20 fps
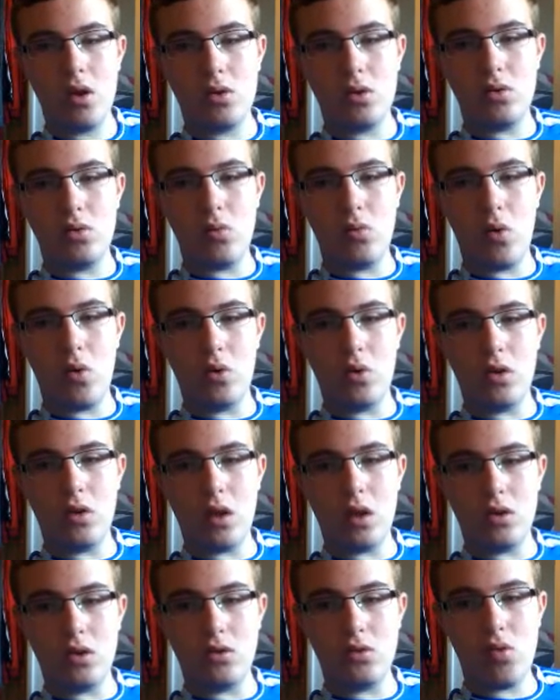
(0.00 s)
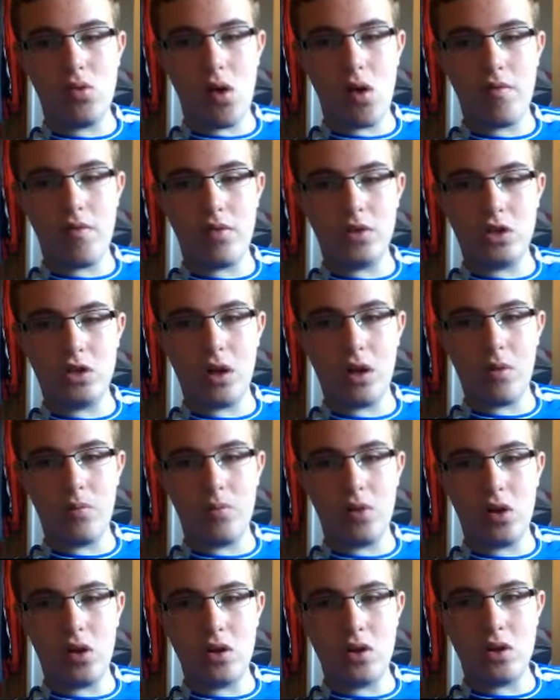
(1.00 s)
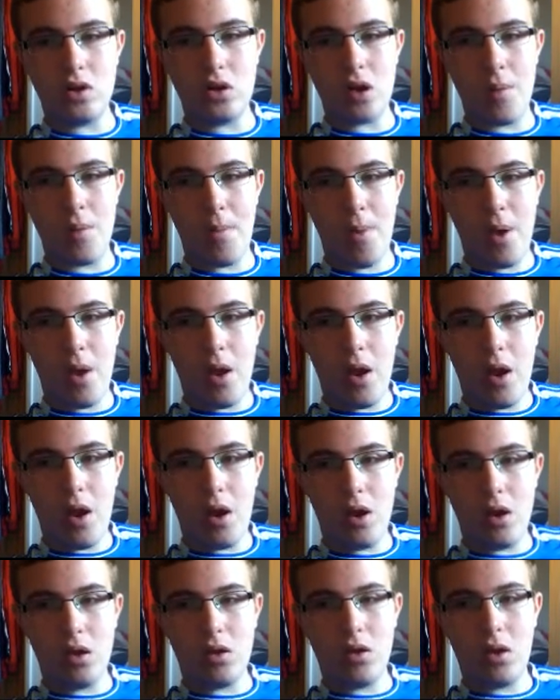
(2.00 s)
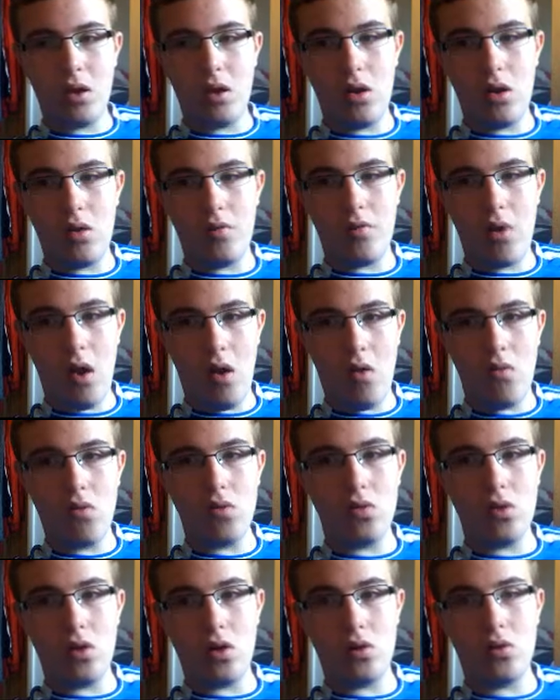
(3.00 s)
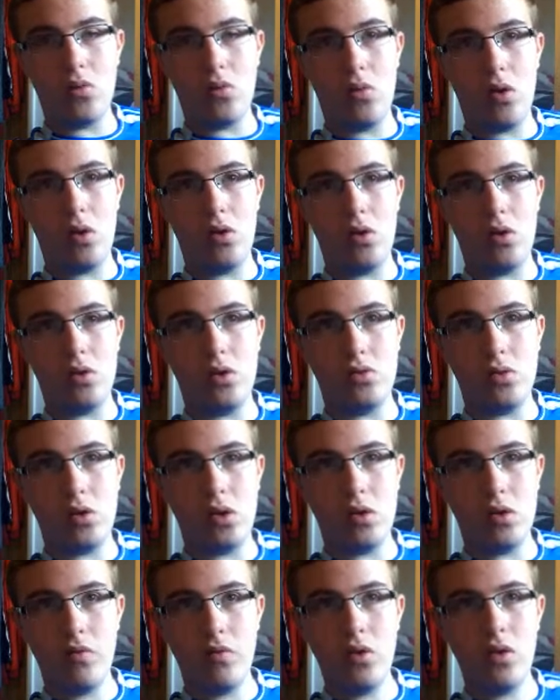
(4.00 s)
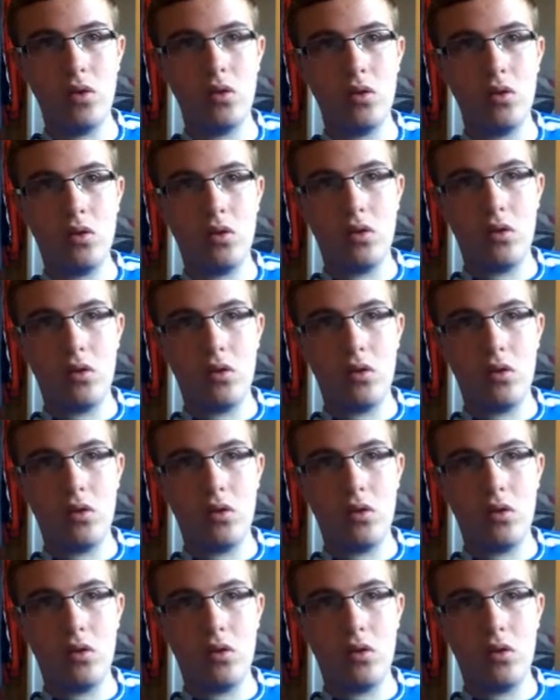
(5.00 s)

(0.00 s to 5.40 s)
towards his drivers championship and he could have overtook one of the drivers